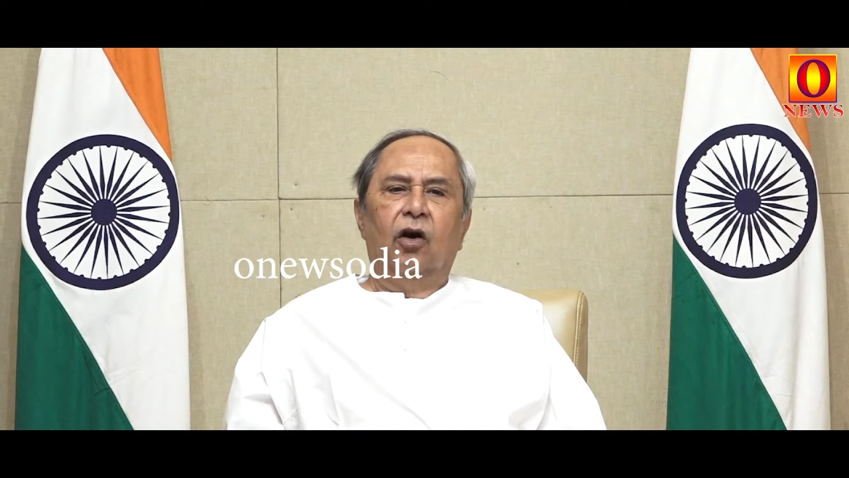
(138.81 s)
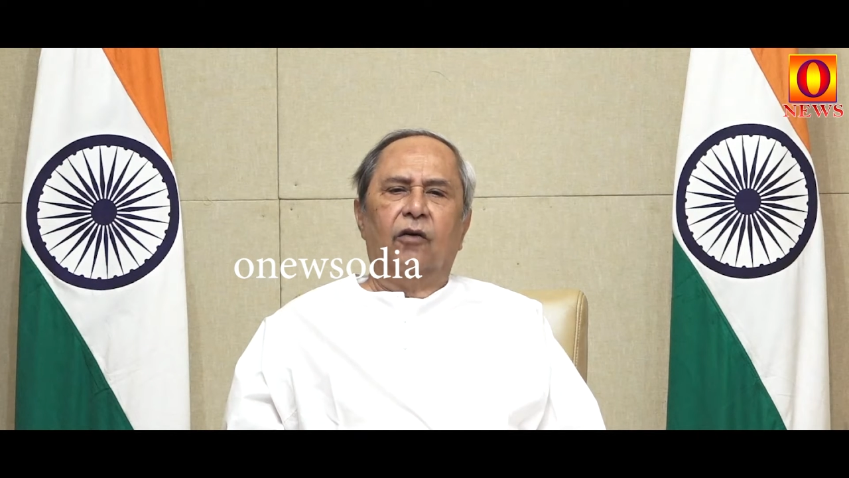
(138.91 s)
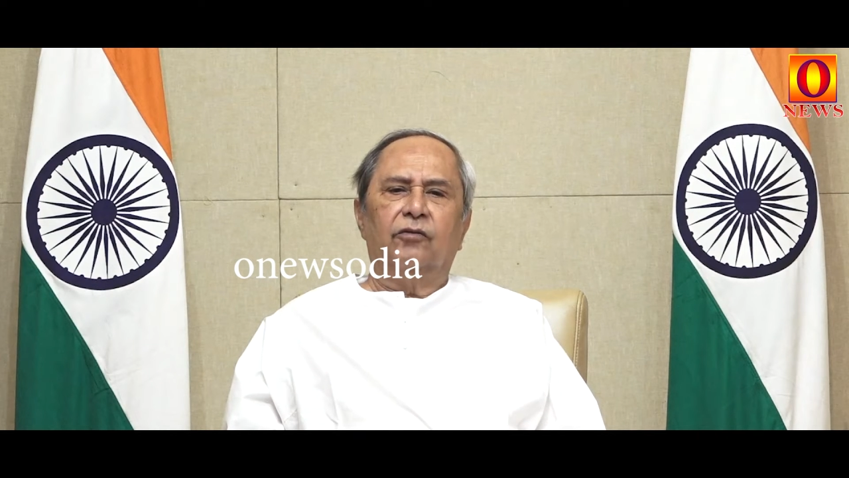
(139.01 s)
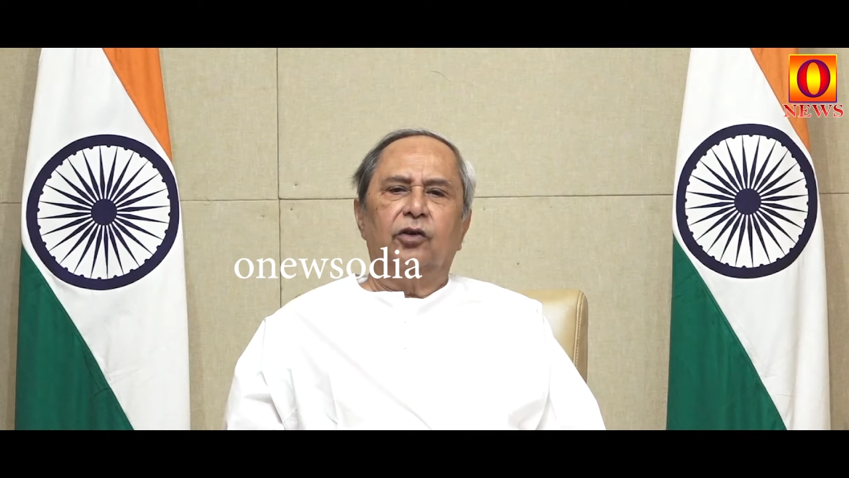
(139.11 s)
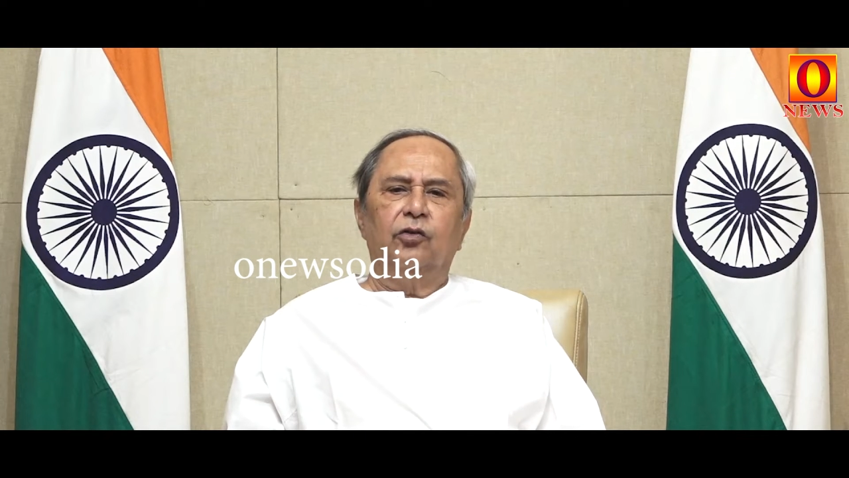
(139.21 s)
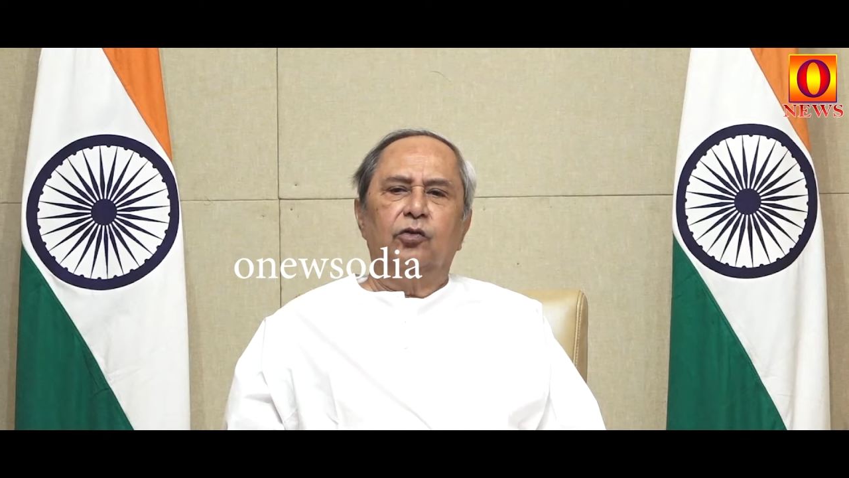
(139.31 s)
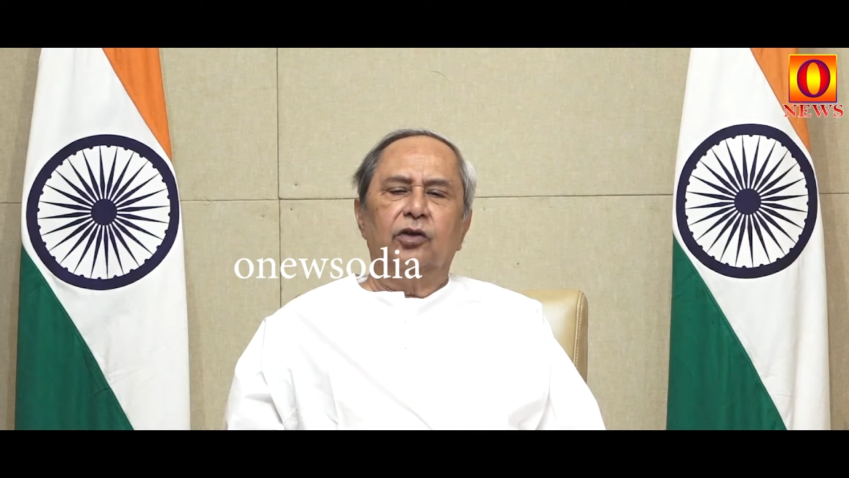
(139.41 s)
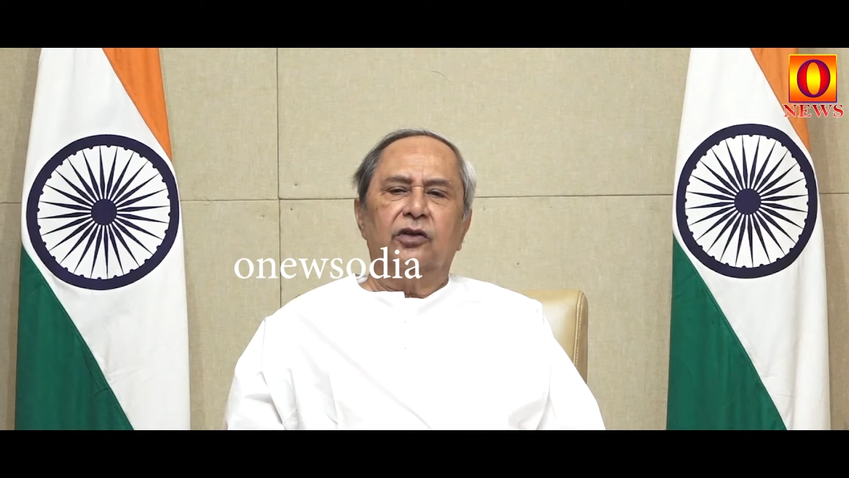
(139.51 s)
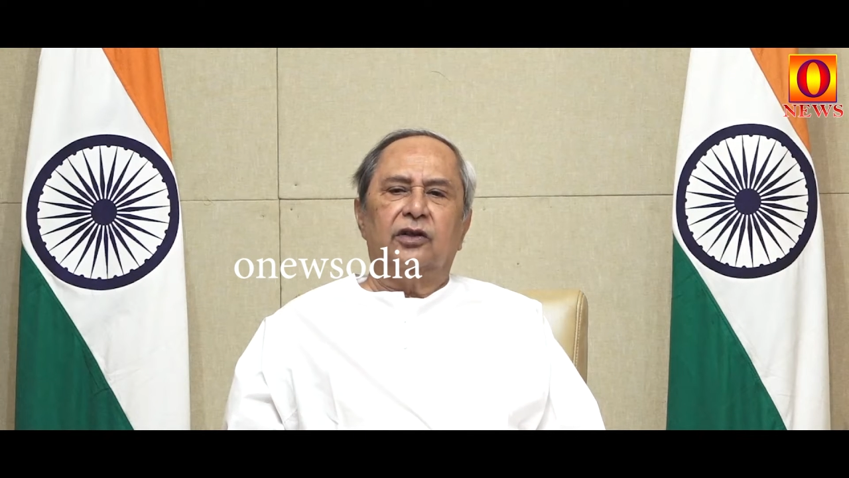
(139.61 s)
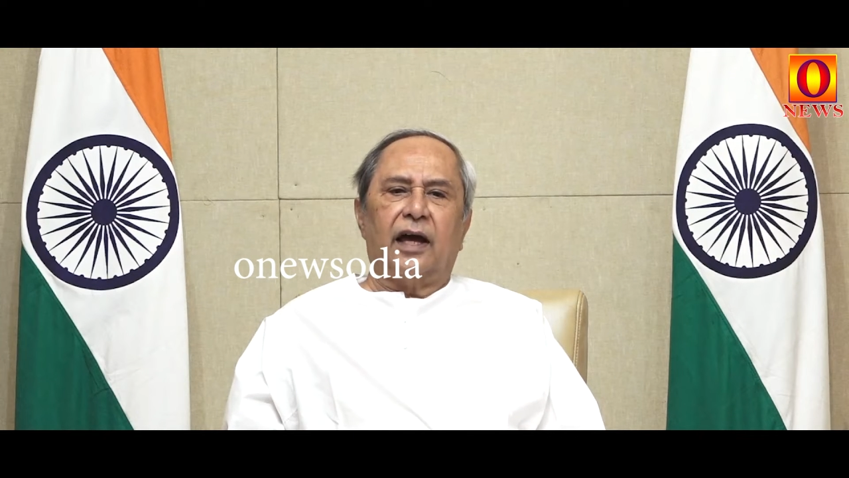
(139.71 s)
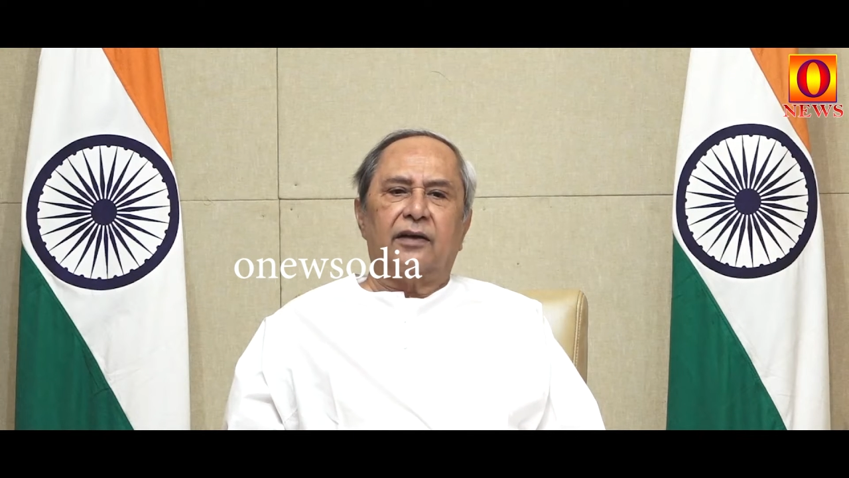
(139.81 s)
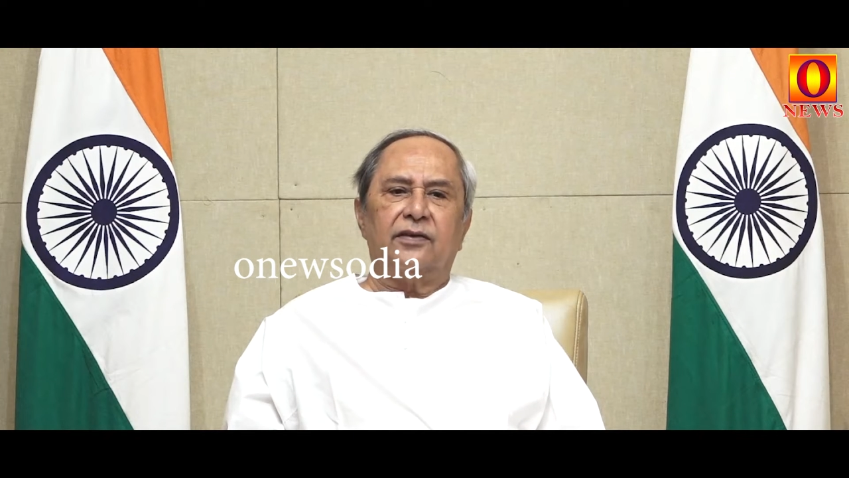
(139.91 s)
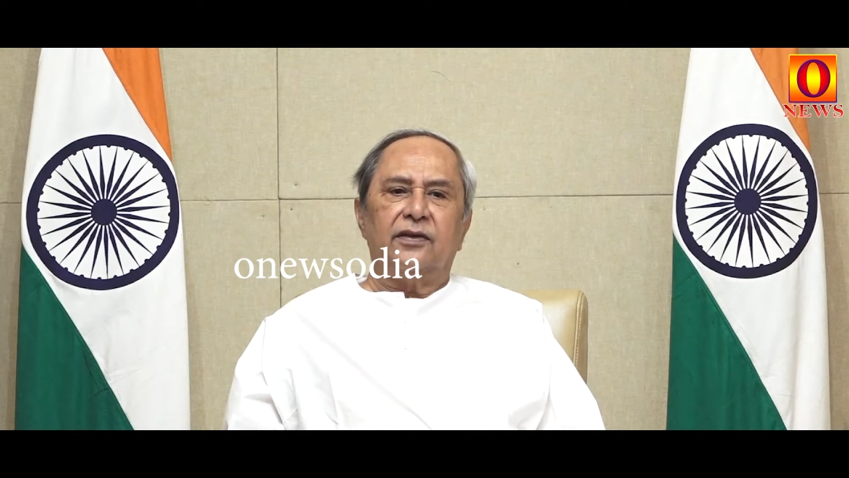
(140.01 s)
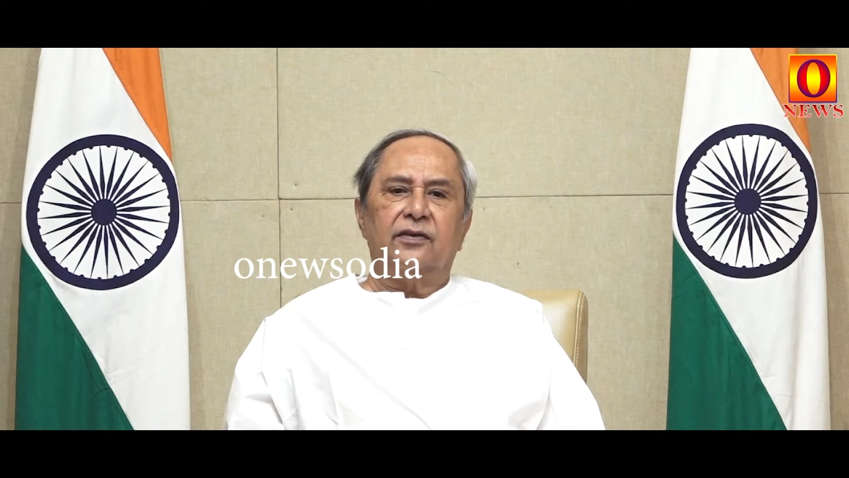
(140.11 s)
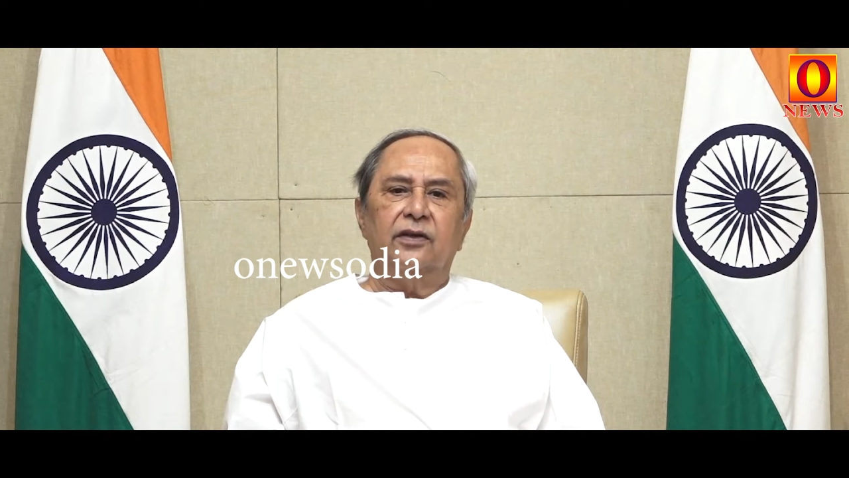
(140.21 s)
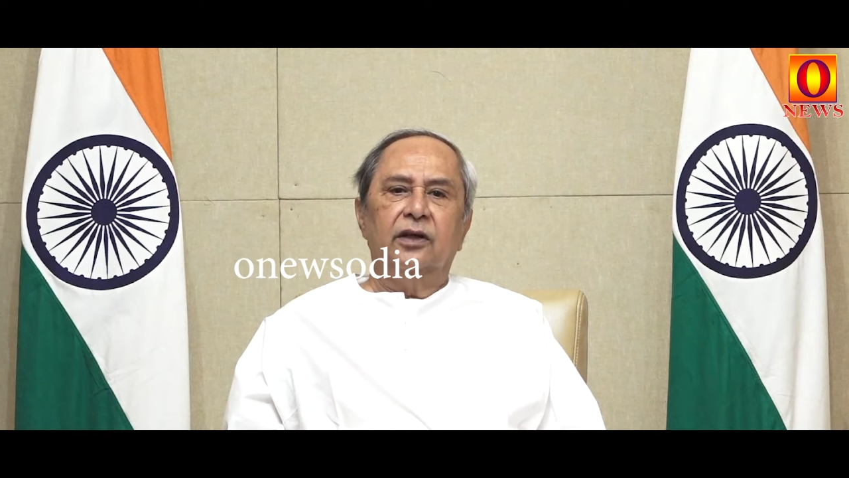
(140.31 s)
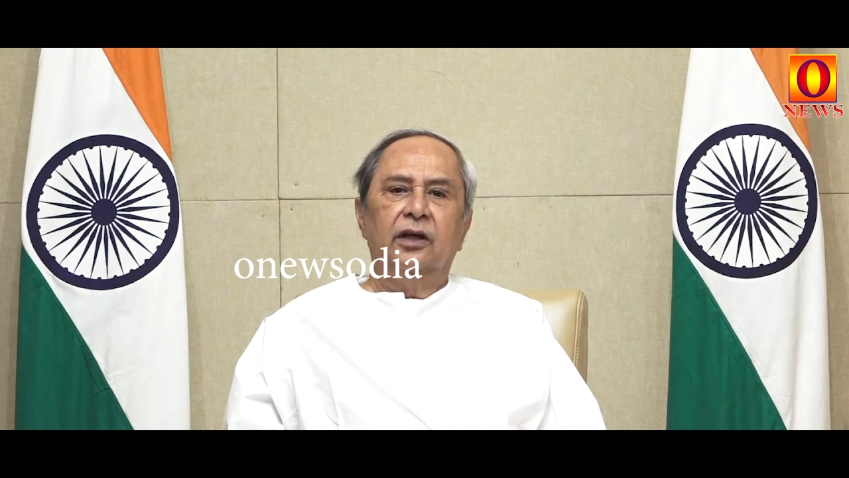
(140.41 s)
of the union taxes